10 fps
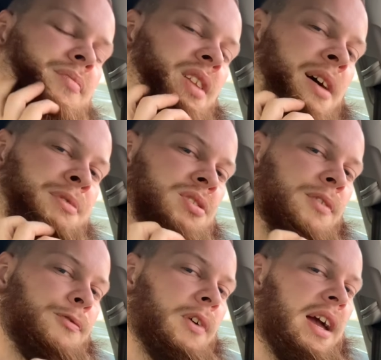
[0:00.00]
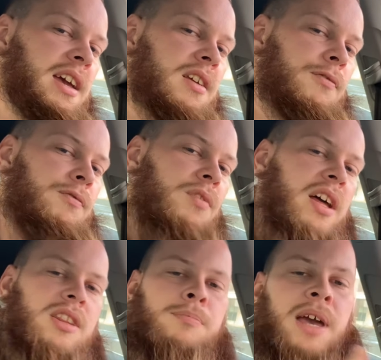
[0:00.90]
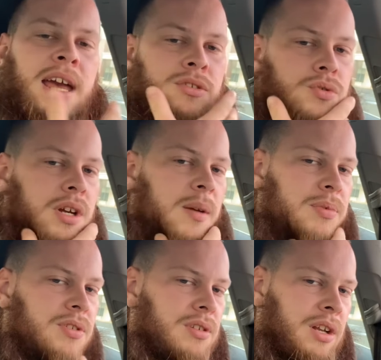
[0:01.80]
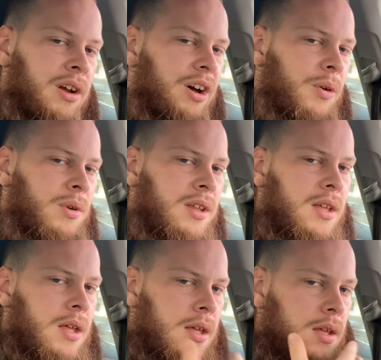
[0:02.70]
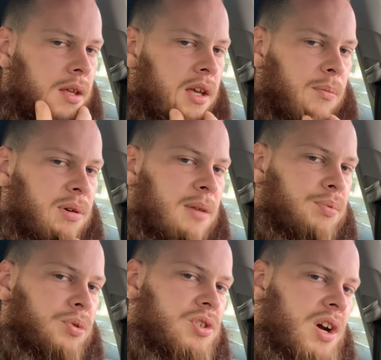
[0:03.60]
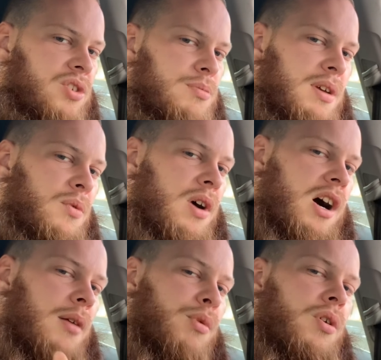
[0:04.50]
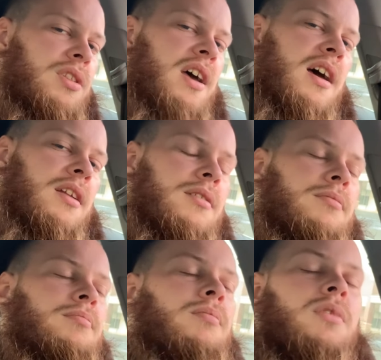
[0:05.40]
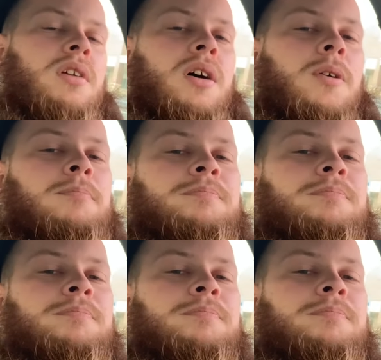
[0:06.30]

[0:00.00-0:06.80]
I'm just afraid of like the bad trips, you know, and people judging me while I'm on that, you know.